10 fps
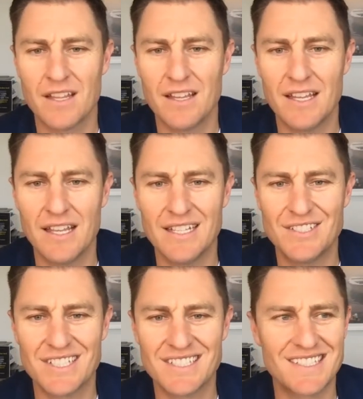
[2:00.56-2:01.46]
it
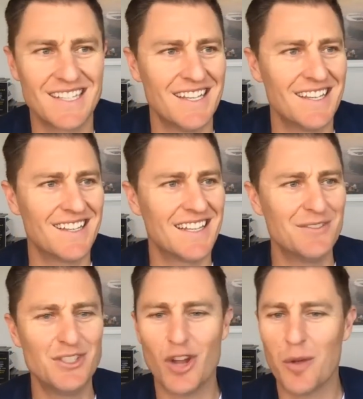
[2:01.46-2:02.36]
just
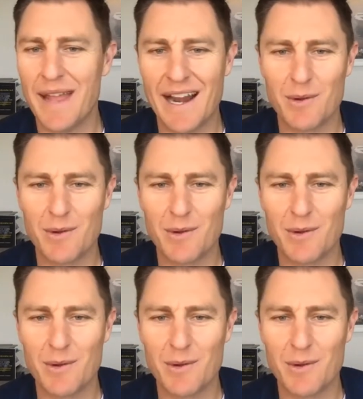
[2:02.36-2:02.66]
gives you no power to